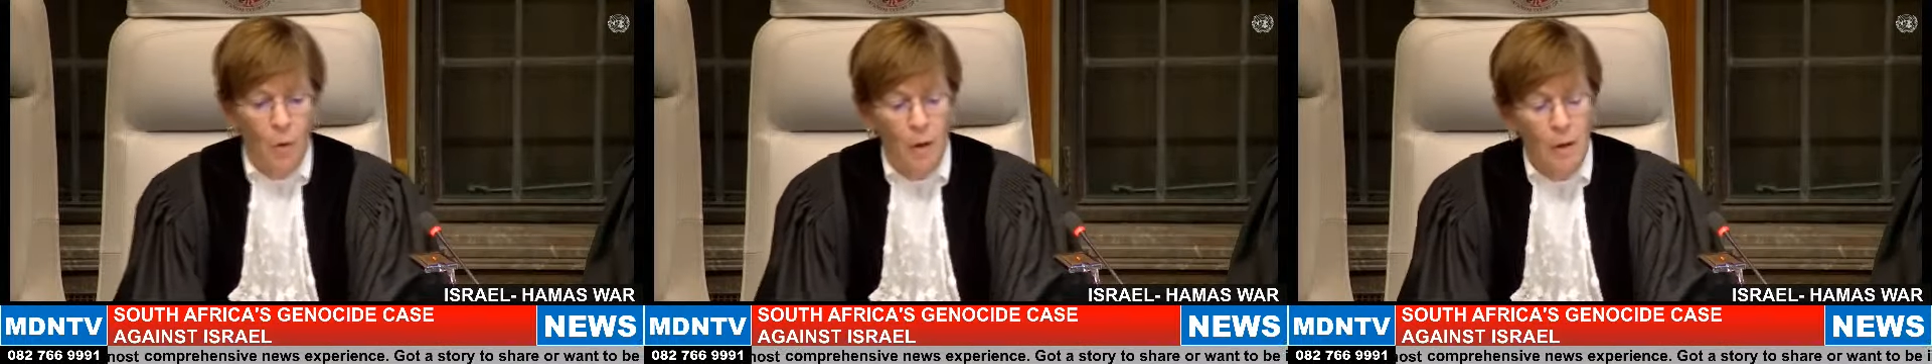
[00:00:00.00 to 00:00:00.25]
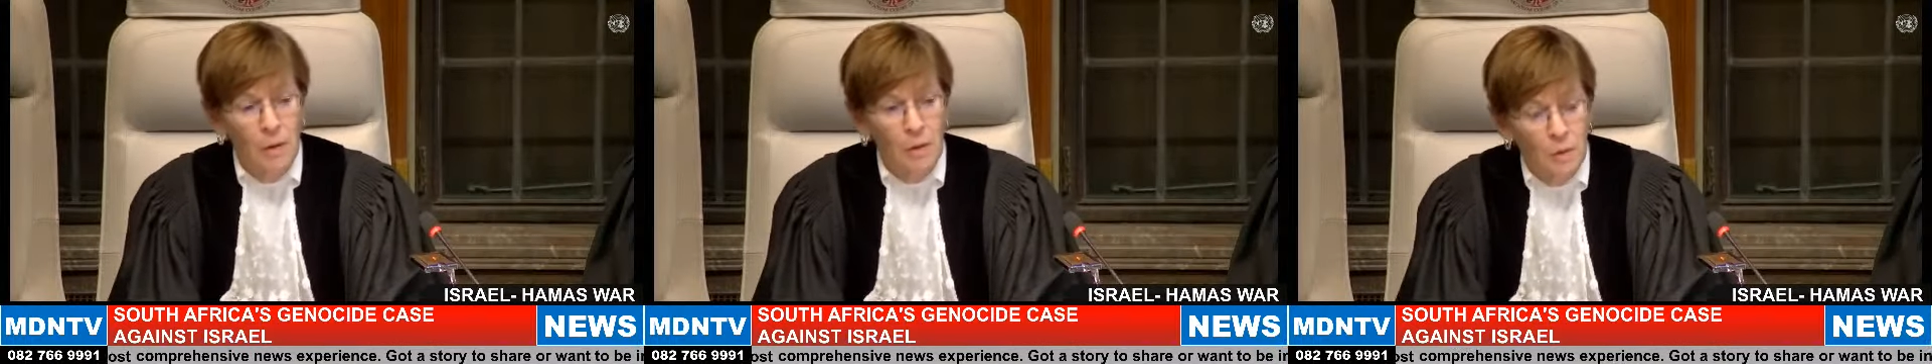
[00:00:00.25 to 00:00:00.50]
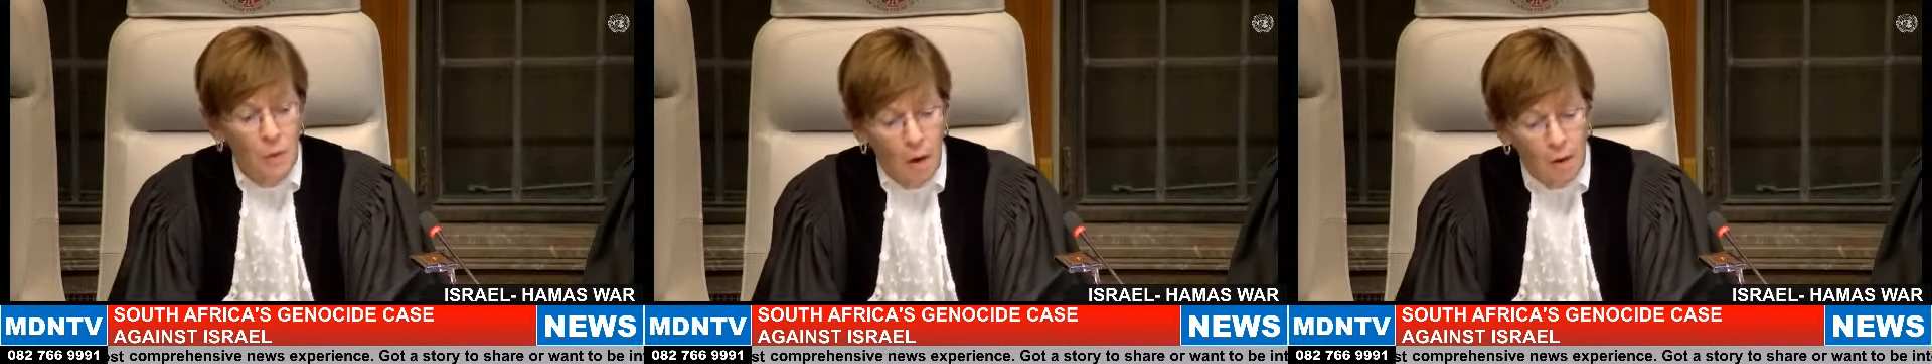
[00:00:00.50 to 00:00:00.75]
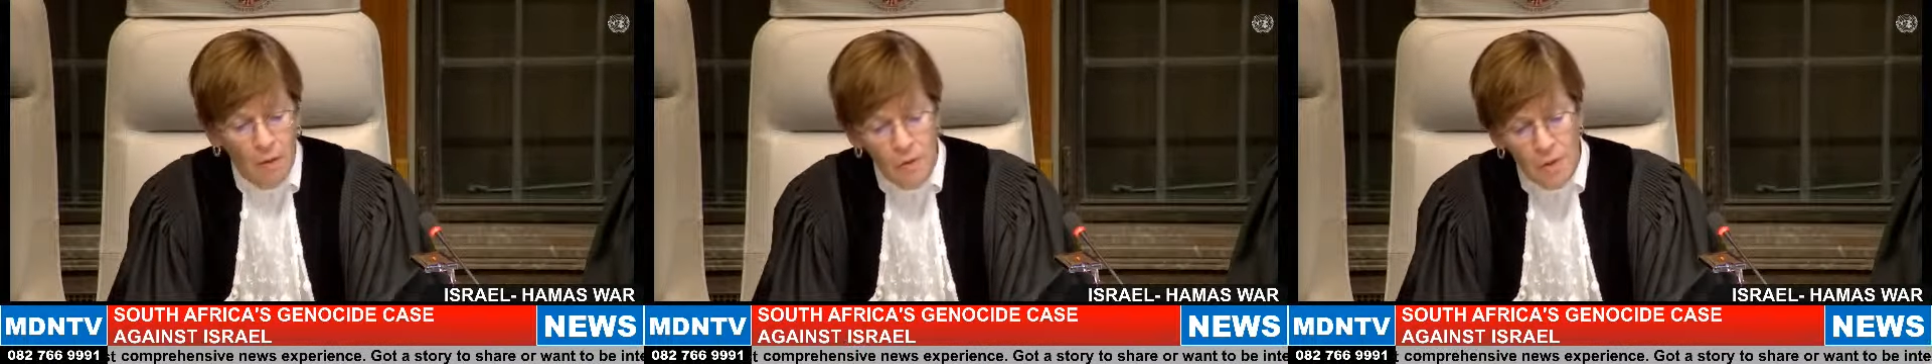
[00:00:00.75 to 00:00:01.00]
According
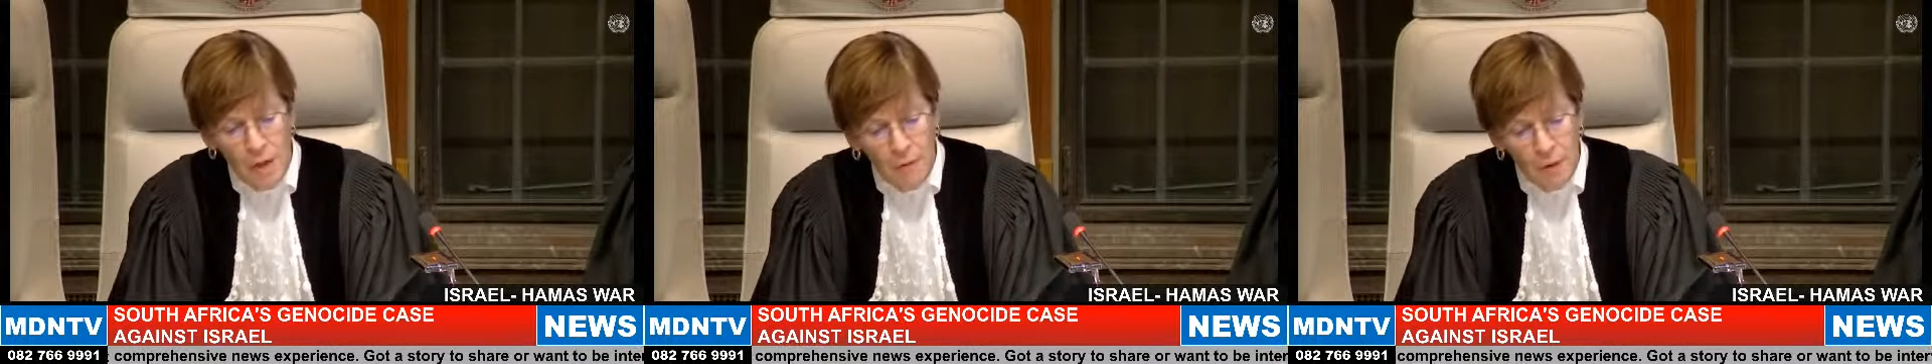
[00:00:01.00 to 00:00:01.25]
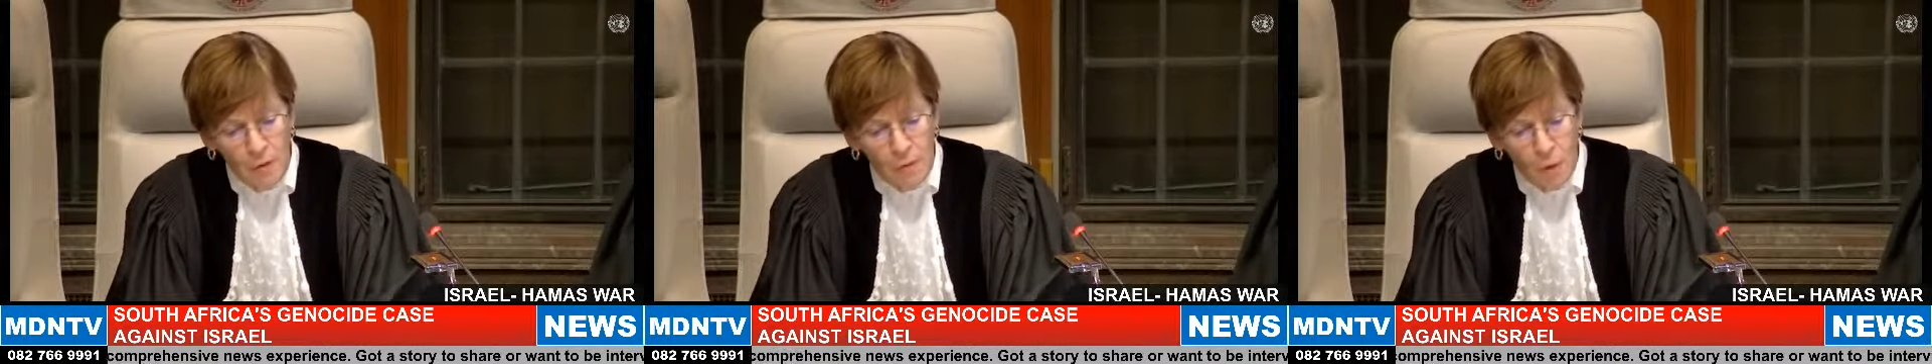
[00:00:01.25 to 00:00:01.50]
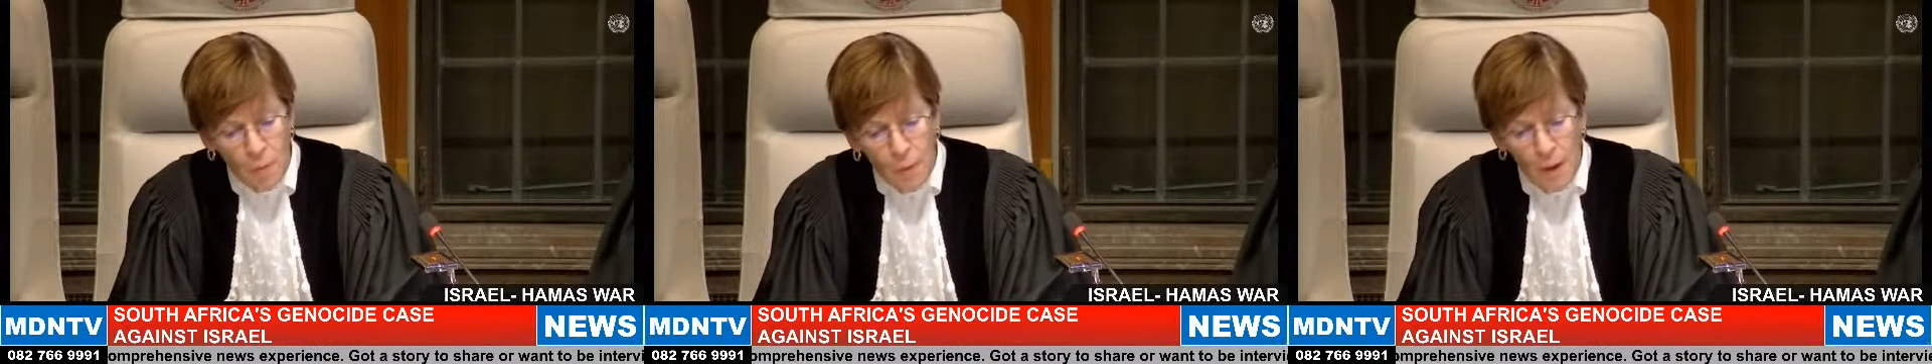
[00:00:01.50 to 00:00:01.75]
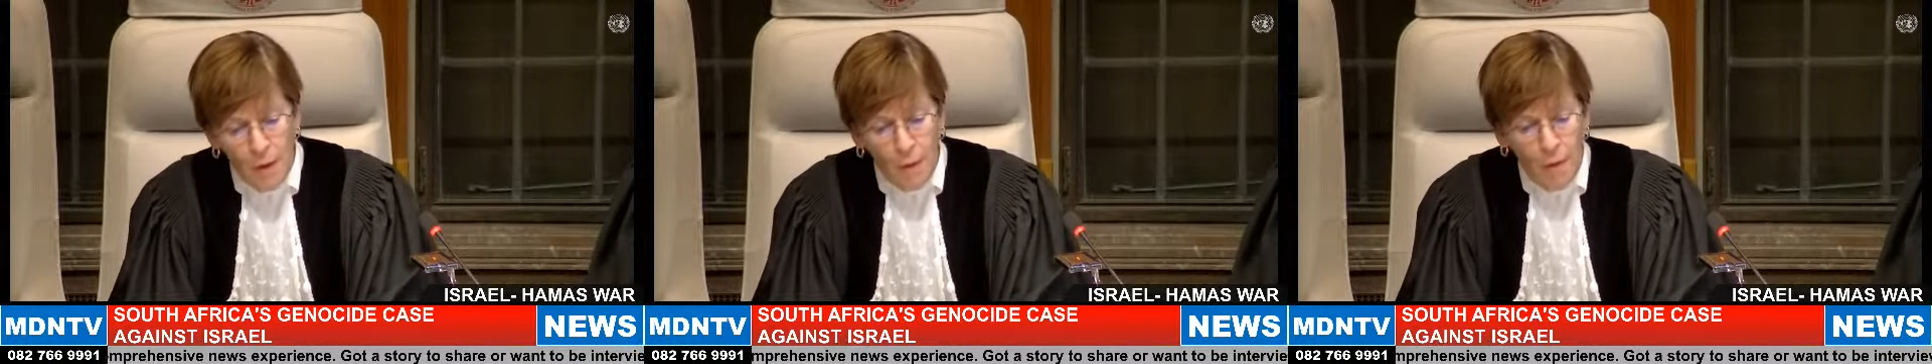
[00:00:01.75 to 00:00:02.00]
to Article
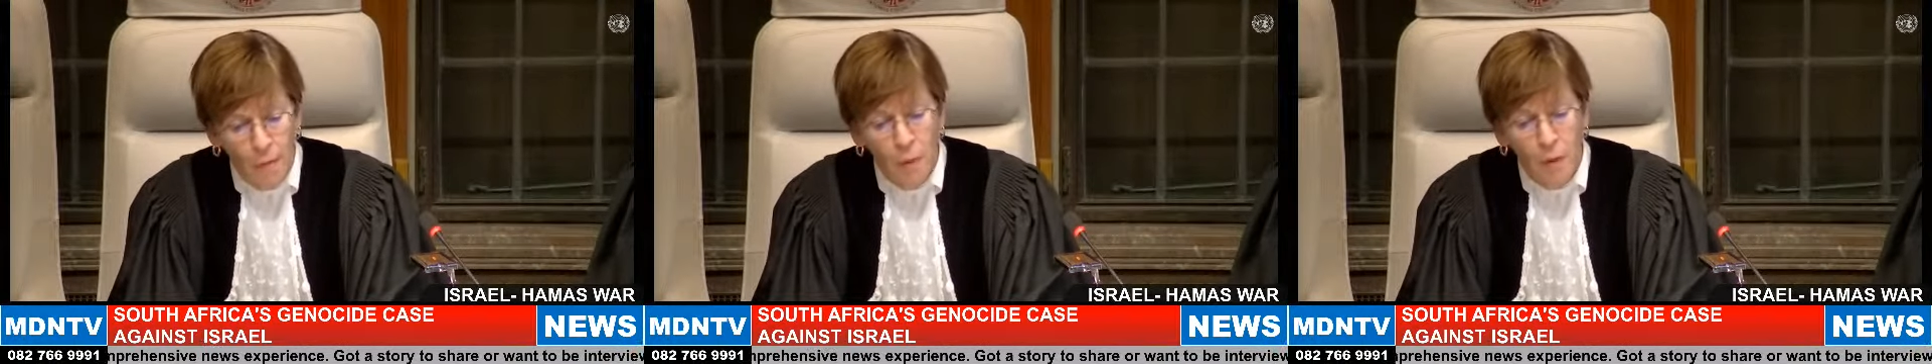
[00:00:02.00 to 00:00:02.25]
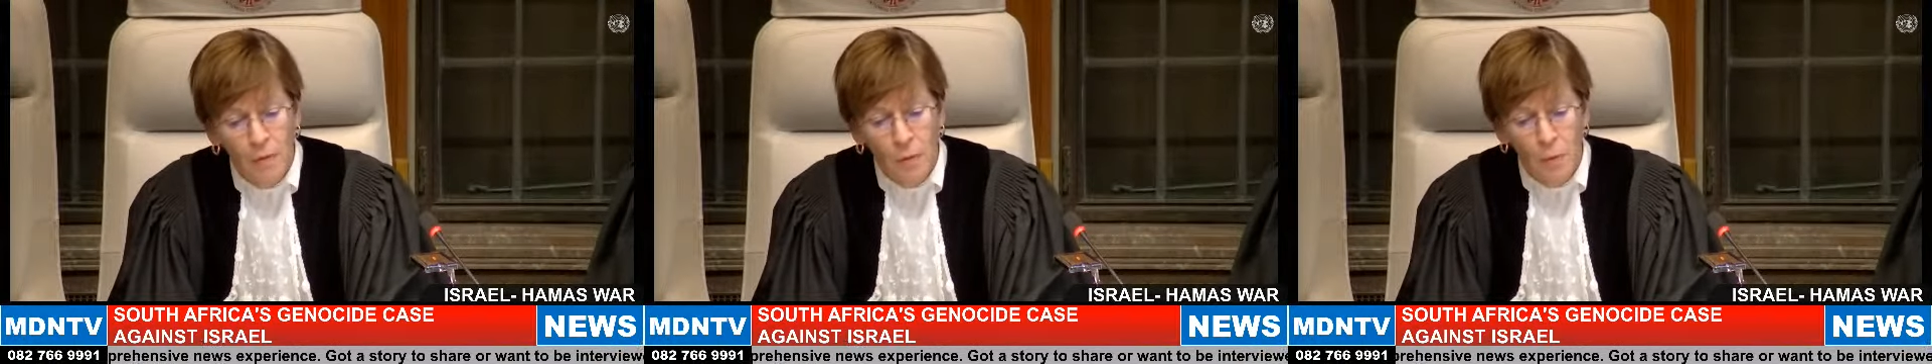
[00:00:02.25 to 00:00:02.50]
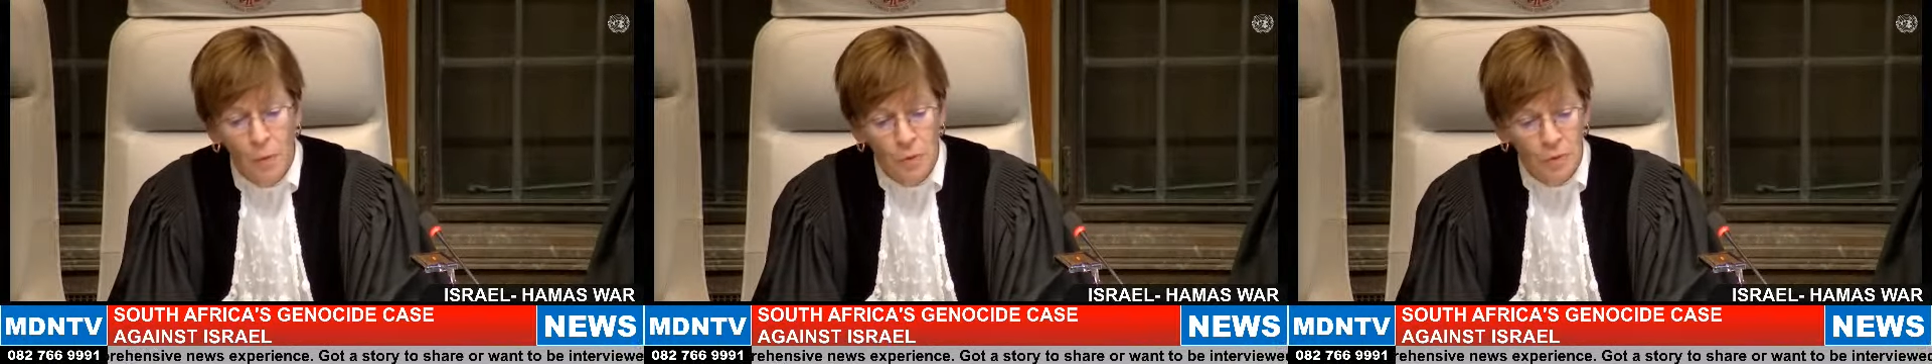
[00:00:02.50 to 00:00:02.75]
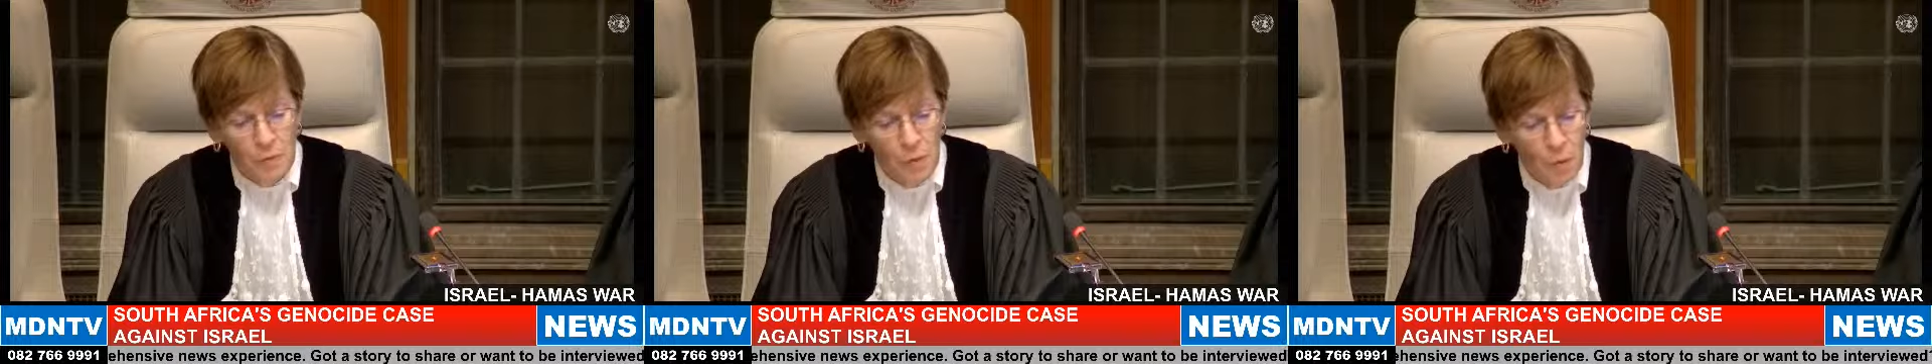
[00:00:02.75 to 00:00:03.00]
74, Paragraph 1 of the
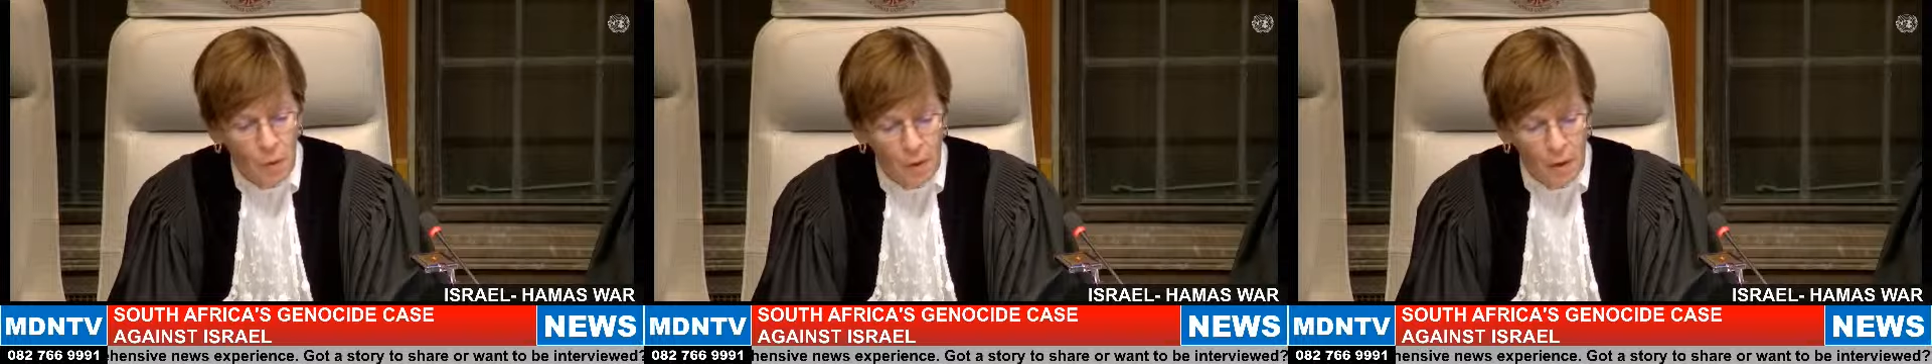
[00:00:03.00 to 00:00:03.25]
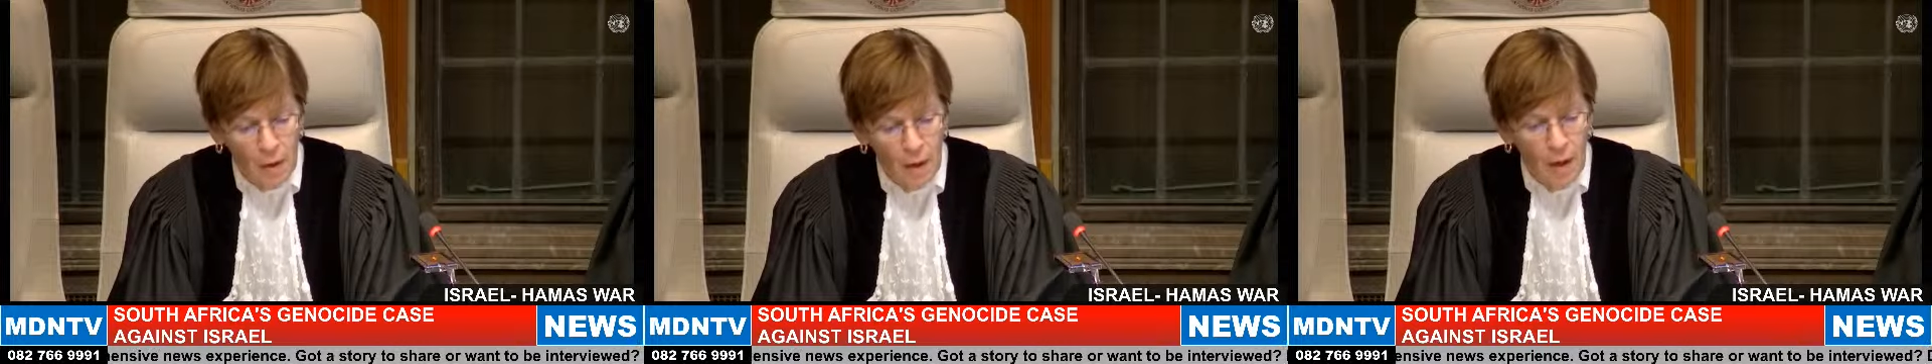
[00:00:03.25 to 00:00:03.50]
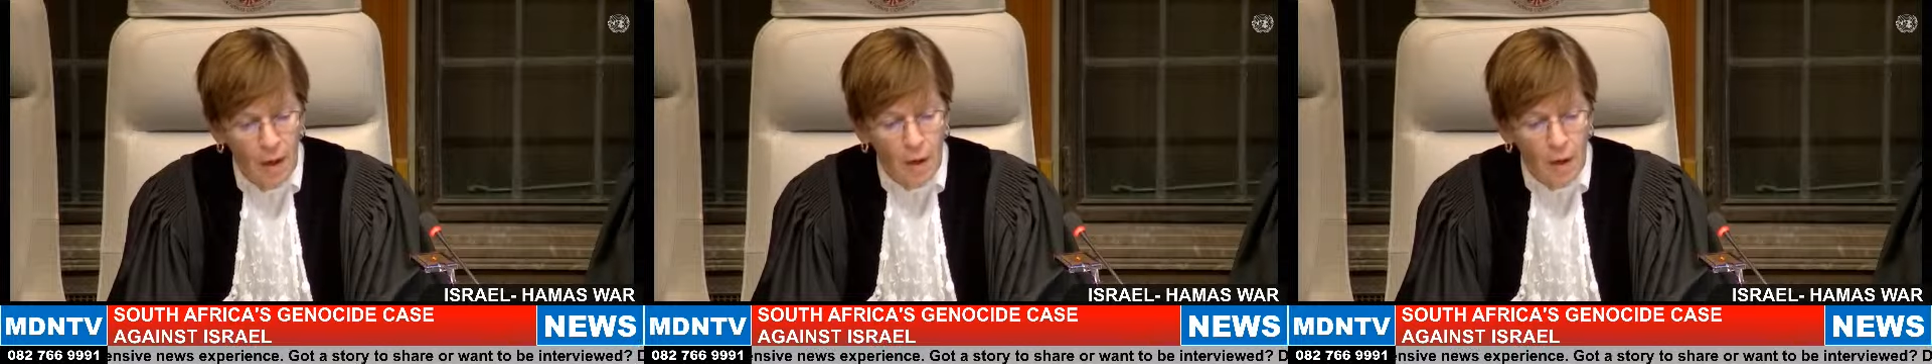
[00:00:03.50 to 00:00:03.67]
Rules of Court,